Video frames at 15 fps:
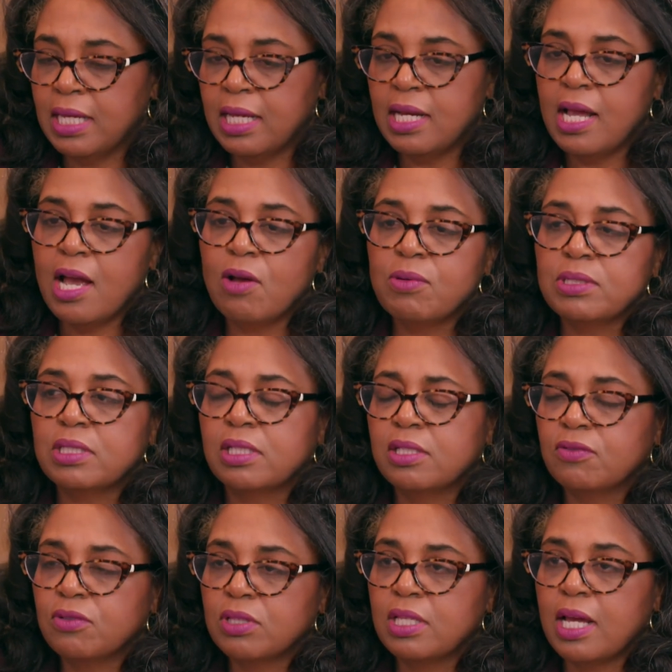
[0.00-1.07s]
in how we
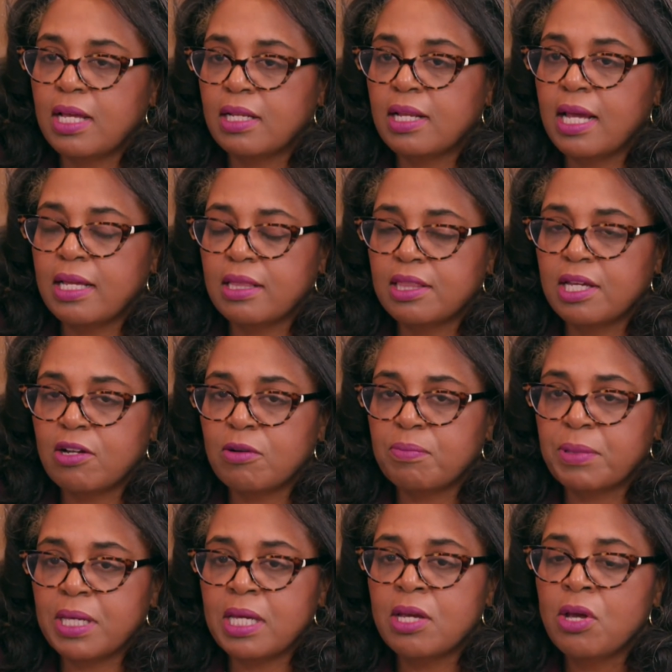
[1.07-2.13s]
deliver that light
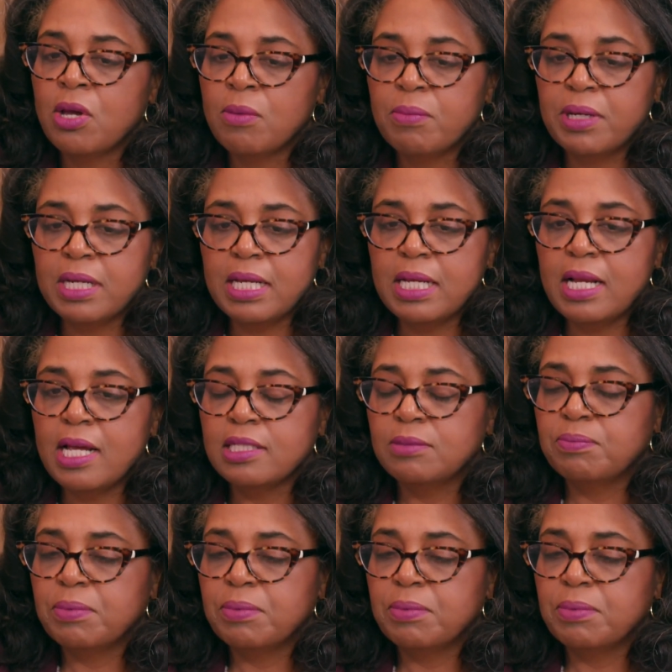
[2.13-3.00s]
therapy. But it has,